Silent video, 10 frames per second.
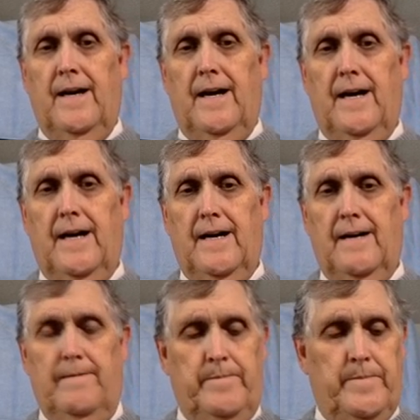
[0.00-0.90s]

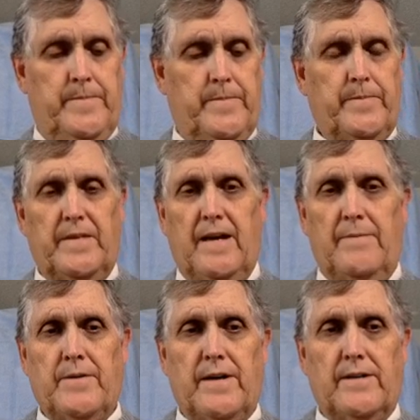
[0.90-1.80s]
Uh,
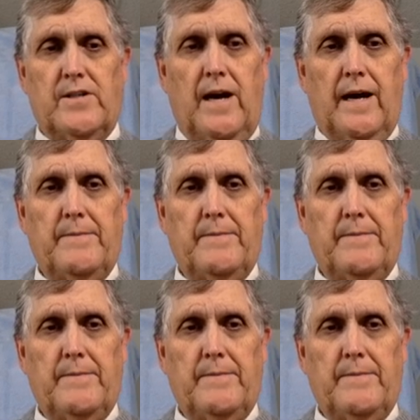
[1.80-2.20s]
I'm going to talk